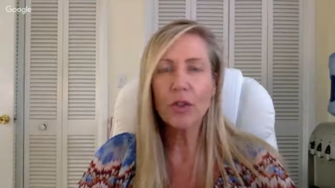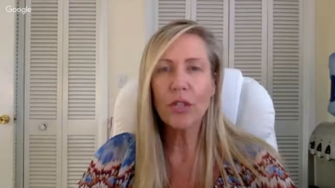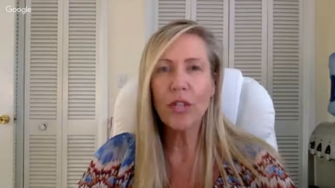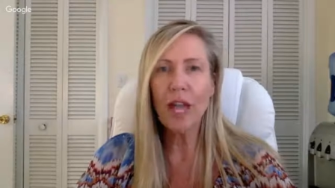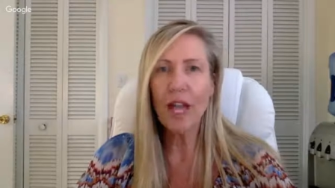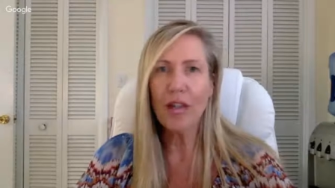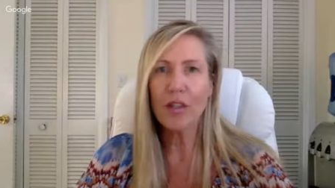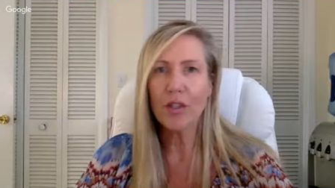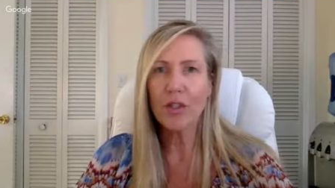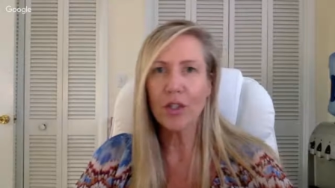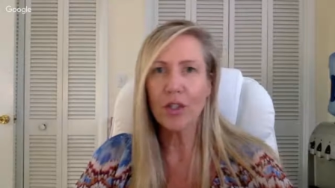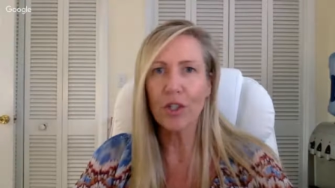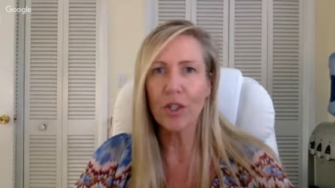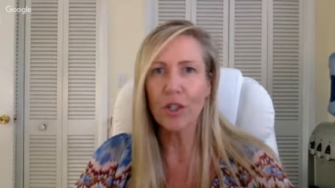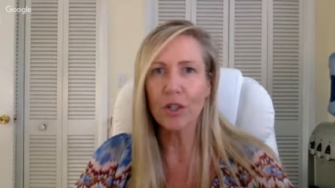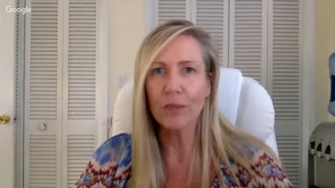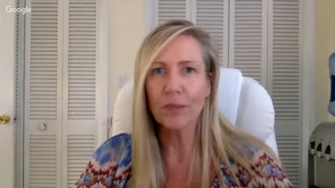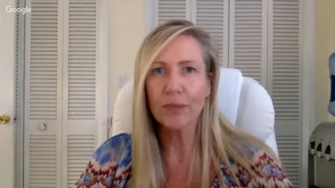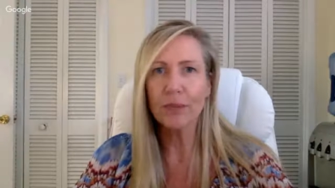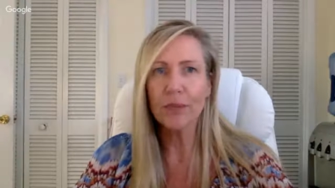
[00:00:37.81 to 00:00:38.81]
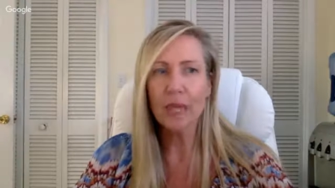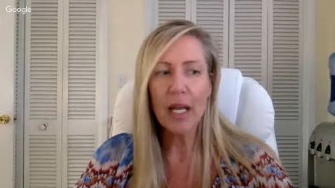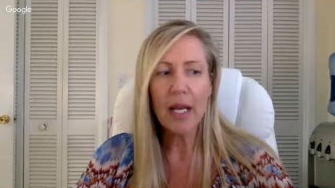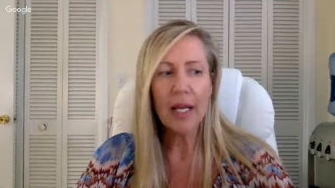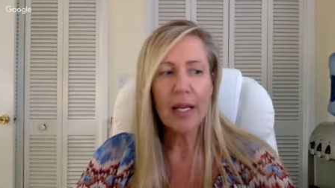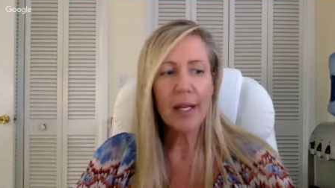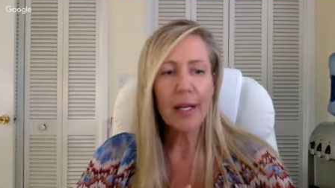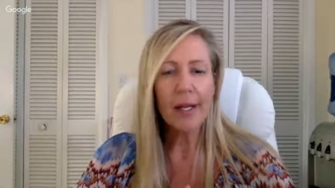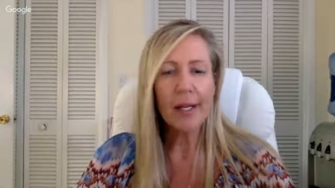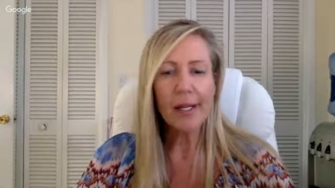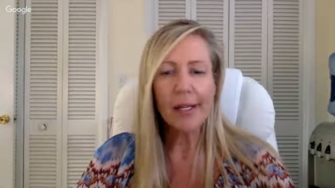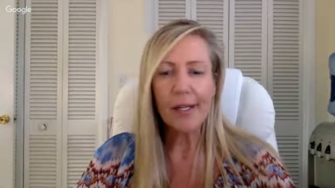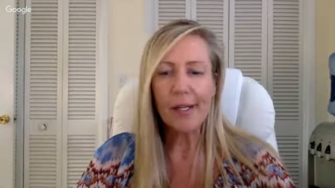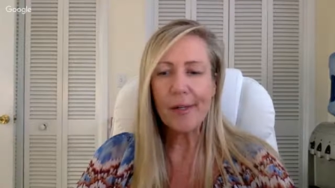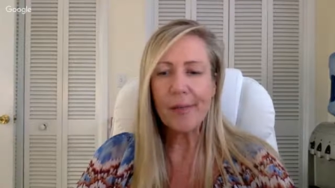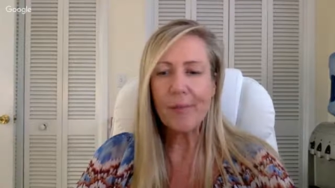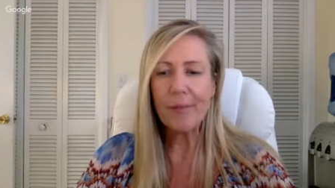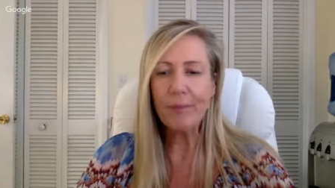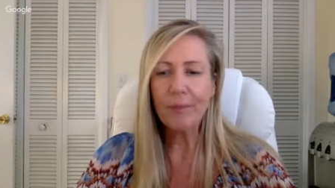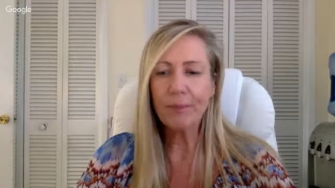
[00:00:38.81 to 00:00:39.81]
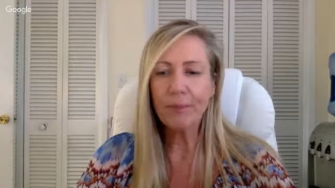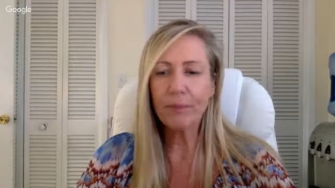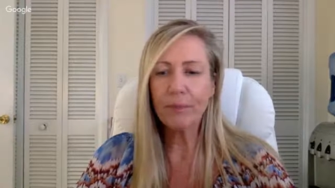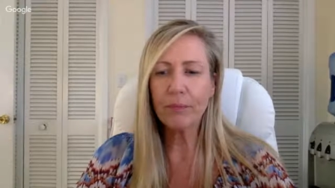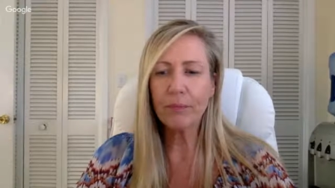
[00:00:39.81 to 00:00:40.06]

national. Um,